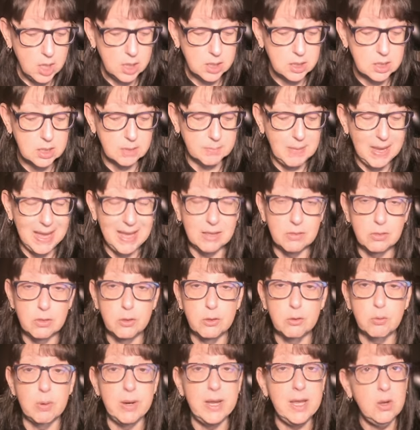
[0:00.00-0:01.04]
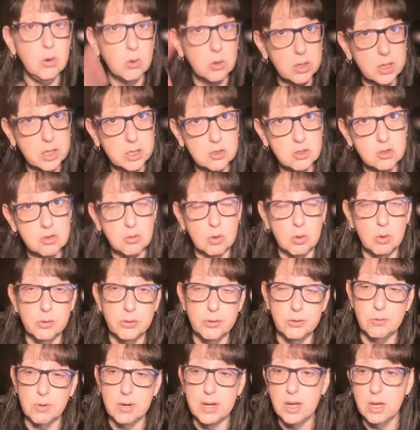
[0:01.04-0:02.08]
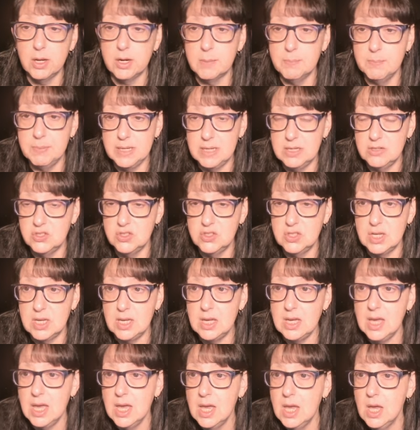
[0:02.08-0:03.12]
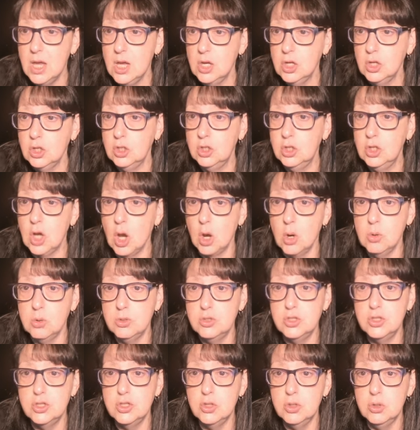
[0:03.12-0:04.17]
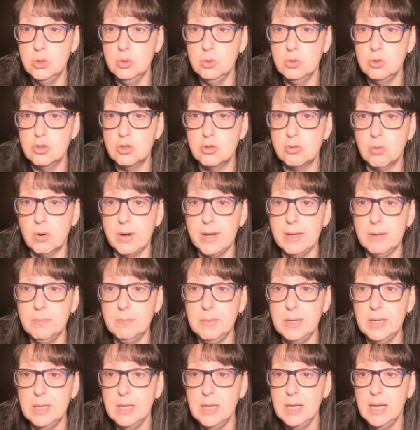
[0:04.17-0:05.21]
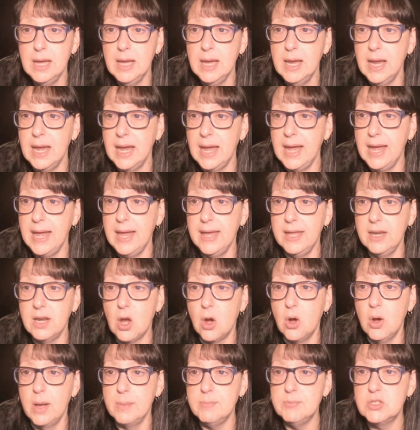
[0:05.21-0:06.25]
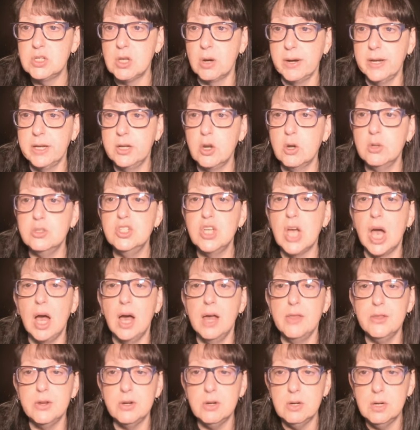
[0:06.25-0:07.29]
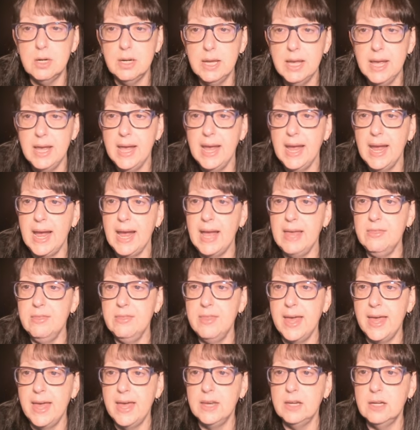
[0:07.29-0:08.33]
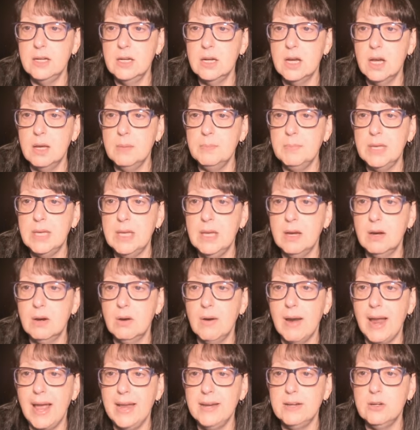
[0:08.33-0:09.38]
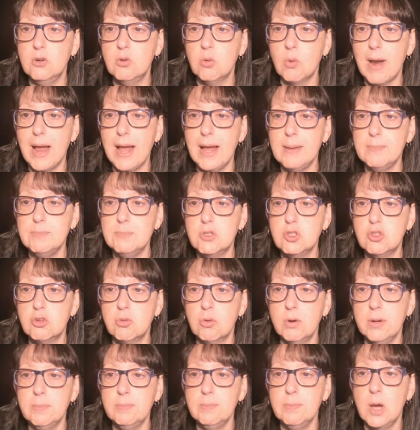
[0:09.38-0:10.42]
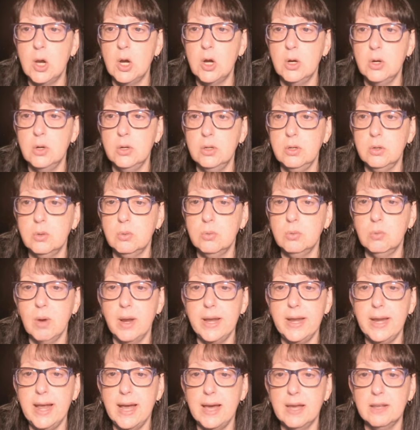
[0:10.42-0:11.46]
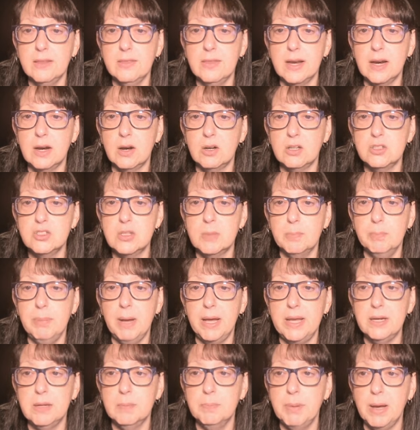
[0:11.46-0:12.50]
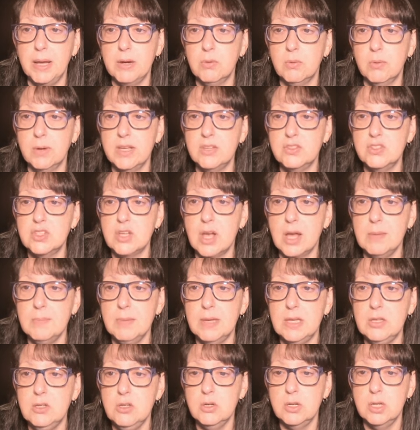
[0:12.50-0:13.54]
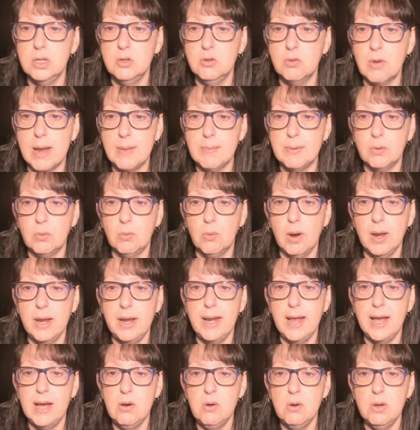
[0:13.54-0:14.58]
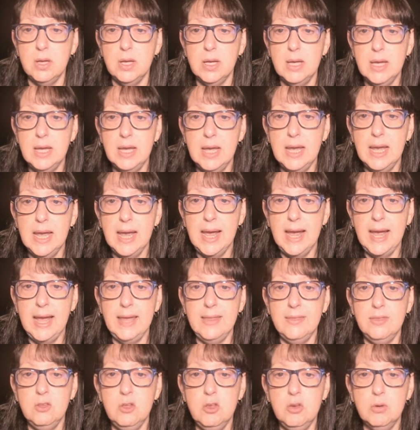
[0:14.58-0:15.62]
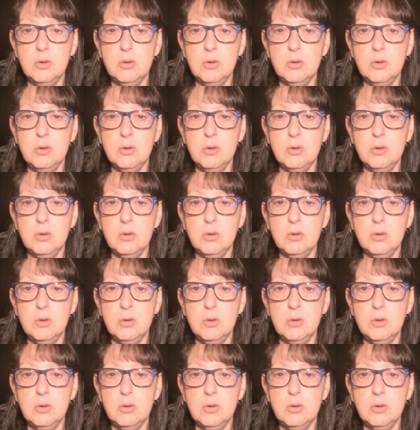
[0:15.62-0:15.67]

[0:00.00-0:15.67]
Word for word: Command 3 or Control 3 on a PC, go to Trim, and go to Other, and then come here and grab trim mode right out of there. It's a button-to-button reassignment. You can grab it right out and you